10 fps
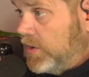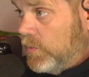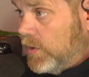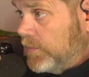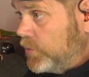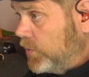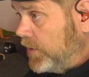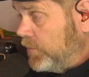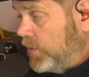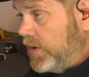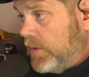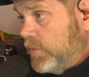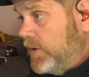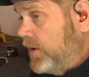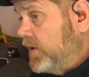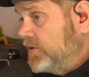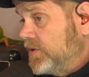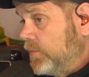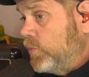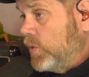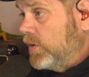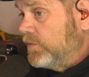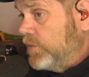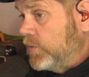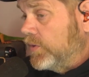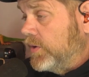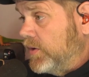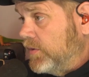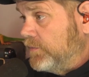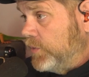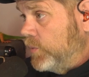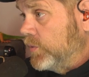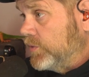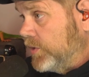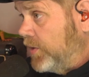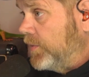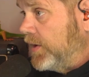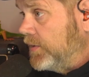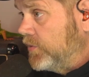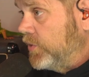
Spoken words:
Anywhere in between. We got somewhere for you if you want to donate